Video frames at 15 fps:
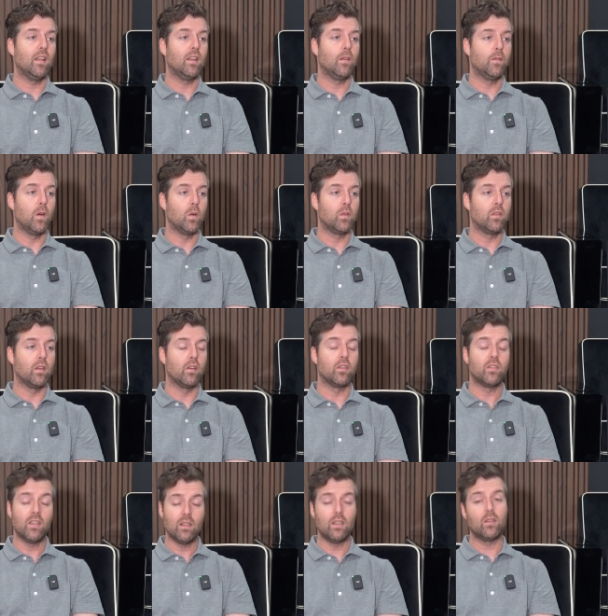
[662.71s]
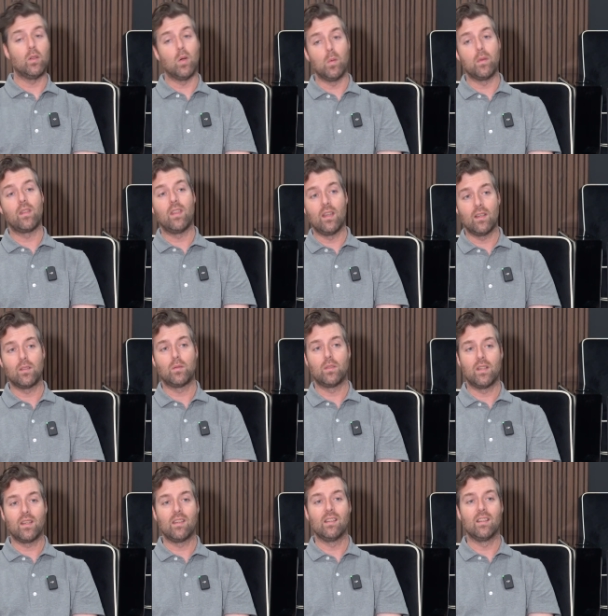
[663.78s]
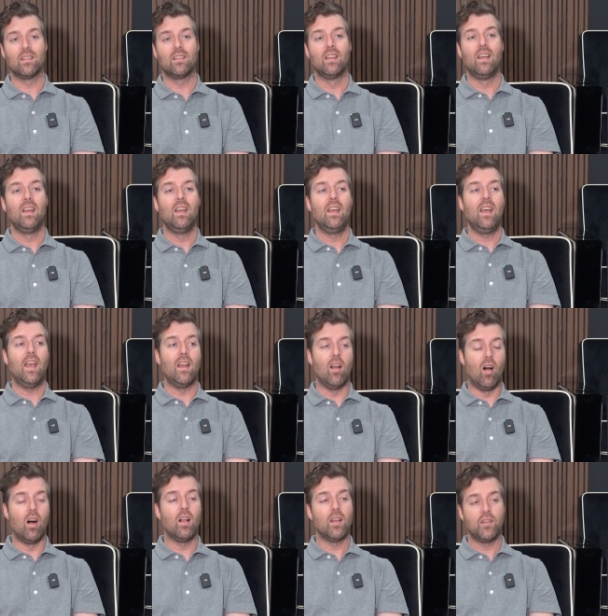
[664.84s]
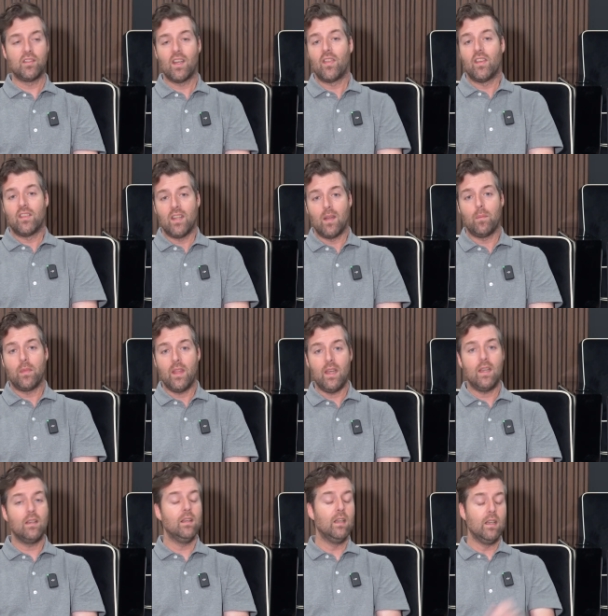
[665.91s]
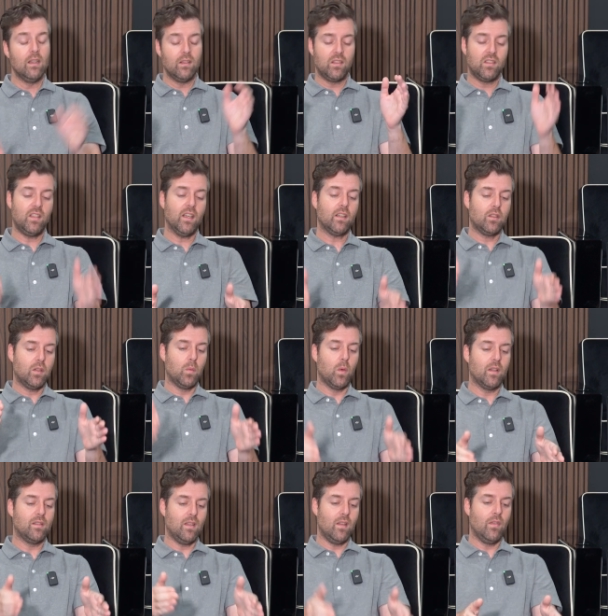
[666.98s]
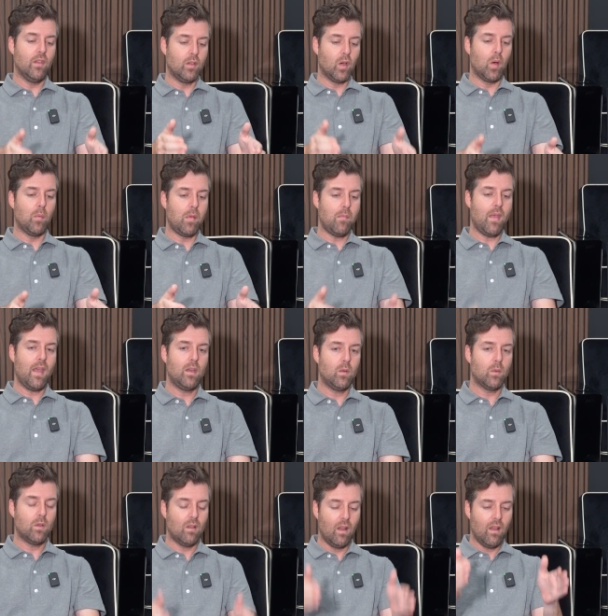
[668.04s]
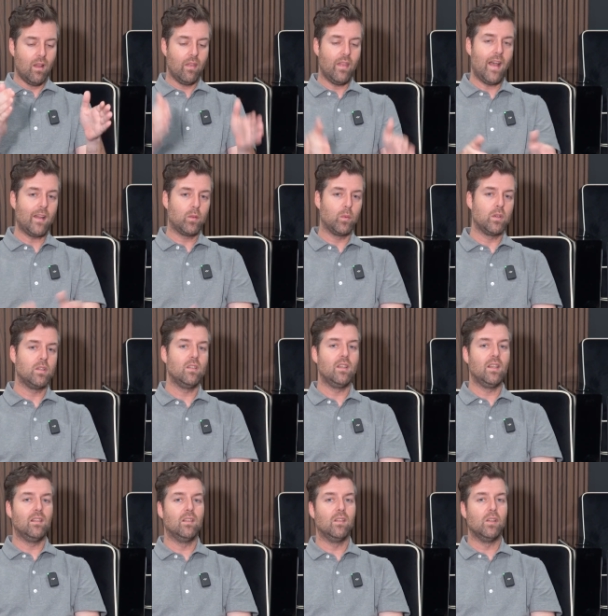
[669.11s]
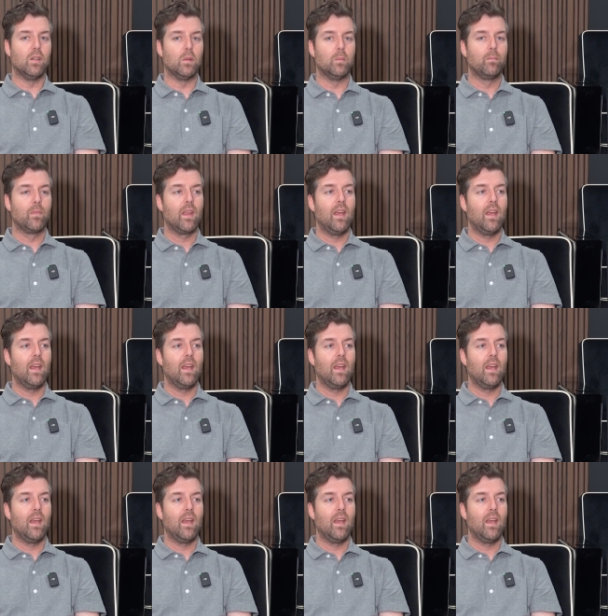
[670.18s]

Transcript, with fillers: And the folks that are still at Dolby think it's ridiculous. And all have said the same thing. Stick to what's in the Dolby manual. That's what you need to do.